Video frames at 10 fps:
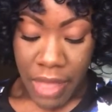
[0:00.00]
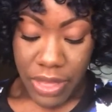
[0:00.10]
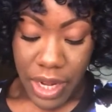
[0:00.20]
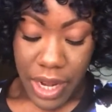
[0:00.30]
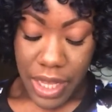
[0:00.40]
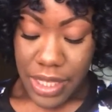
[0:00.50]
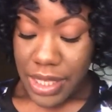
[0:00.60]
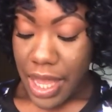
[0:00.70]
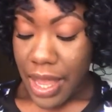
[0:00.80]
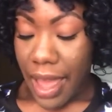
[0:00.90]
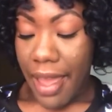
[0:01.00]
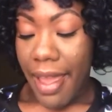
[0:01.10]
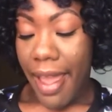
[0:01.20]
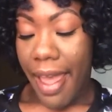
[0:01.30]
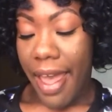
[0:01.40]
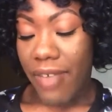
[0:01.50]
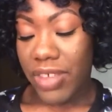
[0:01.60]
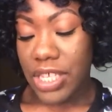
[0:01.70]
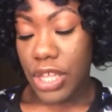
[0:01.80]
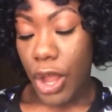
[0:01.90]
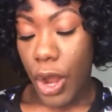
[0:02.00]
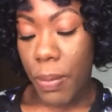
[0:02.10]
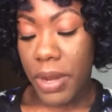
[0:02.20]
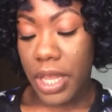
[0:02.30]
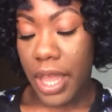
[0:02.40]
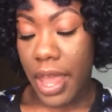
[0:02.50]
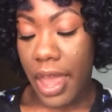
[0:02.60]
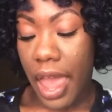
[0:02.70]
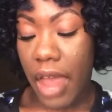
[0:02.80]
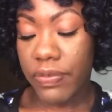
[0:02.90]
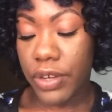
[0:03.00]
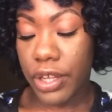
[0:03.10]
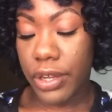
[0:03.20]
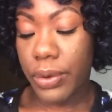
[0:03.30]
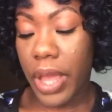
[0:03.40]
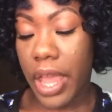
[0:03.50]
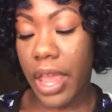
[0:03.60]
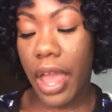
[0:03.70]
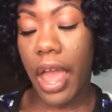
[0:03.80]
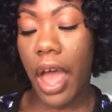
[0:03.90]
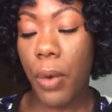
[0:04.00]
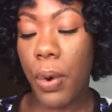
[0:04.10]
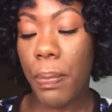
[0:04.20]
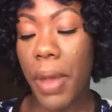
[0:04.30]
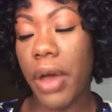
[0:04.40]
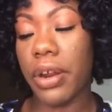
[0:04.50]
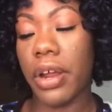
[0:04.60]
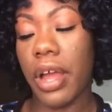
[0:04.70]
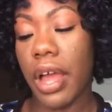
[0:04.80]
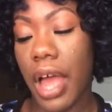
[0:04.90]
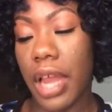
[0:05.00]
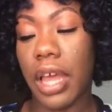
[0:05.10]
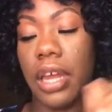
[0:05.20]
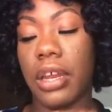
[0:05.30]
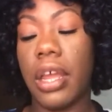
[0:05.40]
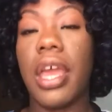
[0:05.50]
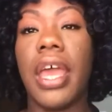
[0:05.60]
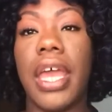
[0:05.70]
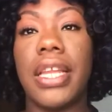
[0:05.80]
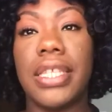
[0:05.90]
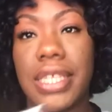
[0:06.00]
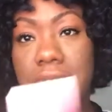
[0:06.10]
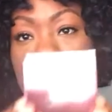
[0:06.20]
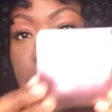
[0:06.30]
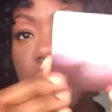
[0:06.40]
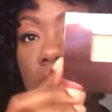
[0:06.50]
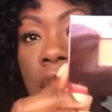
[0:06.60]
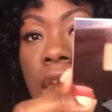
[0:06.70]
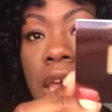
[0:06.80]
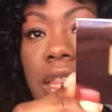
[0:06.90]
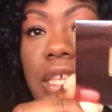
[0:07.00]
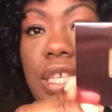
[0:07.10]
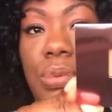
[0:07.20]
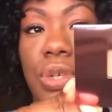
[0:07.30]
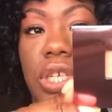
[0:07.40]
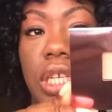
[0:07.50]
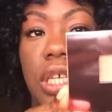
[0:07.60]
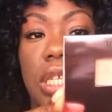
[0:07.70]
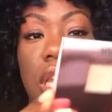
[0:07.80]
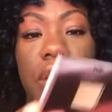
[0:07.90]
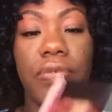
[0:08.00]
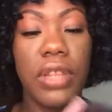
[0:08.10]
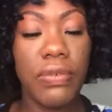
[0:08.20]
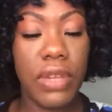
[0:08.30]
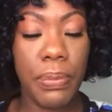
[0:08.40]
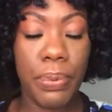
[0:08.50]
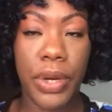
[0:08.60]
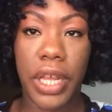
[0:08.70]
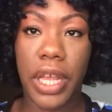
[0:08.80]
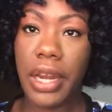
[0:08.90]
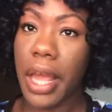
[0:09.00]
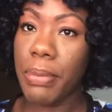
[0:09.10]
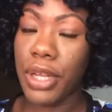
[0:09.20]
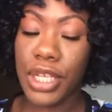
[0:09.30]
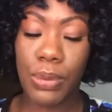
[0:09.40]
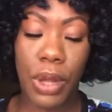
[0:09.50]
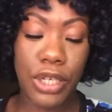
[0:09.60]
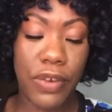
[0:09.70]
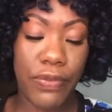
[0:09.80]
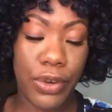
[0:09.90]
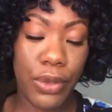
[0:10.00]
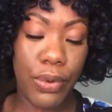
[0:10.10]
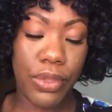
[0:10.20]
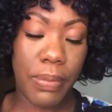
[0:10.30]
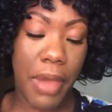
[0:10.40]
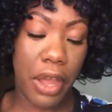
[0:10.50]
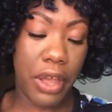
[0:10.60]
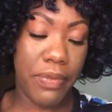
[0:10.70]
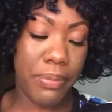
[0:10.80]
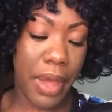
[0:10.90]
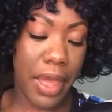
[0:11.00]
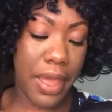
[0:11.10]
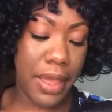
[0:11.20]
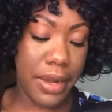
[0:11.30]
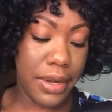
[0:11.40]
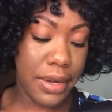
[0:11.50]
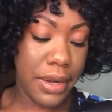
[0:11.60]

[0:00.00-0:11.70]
The next thing I have is the Urban Decay Afterglow 8 Hour Powder Highlighter in Sin. This is what she looks like. Really, really pretty. I'm going to swatch her for you on the back of my hand.